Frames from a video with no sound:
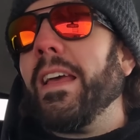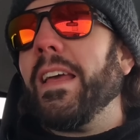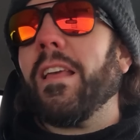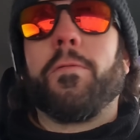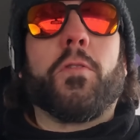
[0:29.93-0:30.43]

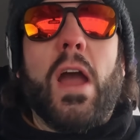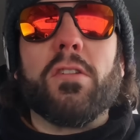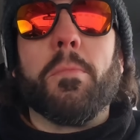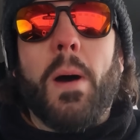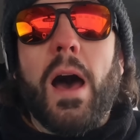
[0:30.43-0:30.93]
is
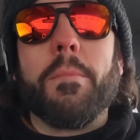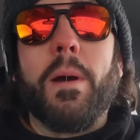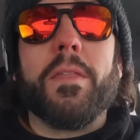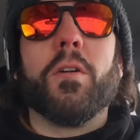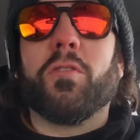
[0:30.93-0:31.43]
frowned upon
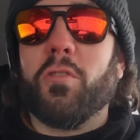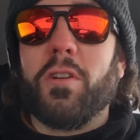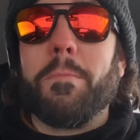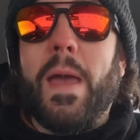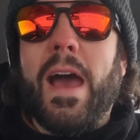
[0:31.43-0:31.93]
by those who are
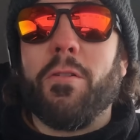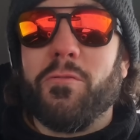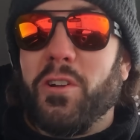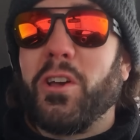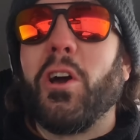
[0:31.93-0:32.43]
in power,
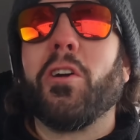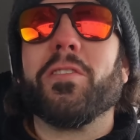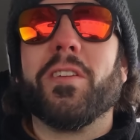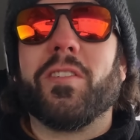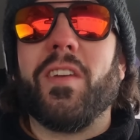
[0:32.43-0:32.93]

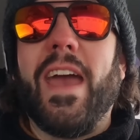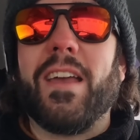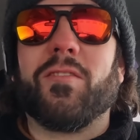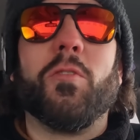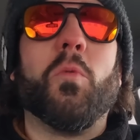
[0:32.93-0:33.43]
regardless
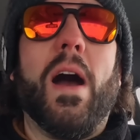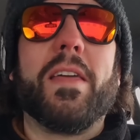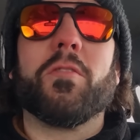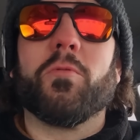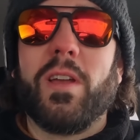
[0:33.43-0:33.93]
as to why
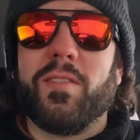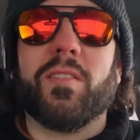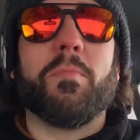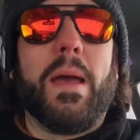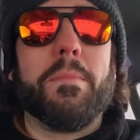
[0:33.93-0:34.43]
the
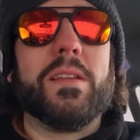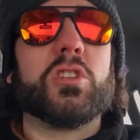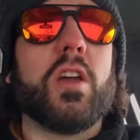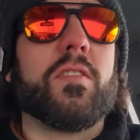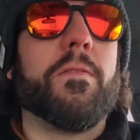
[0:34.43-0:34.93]
reasons might be
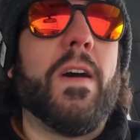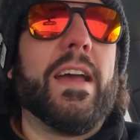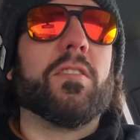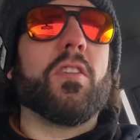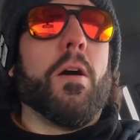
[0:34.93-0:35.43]

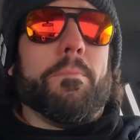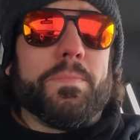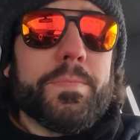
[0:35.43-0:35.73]
justified. So,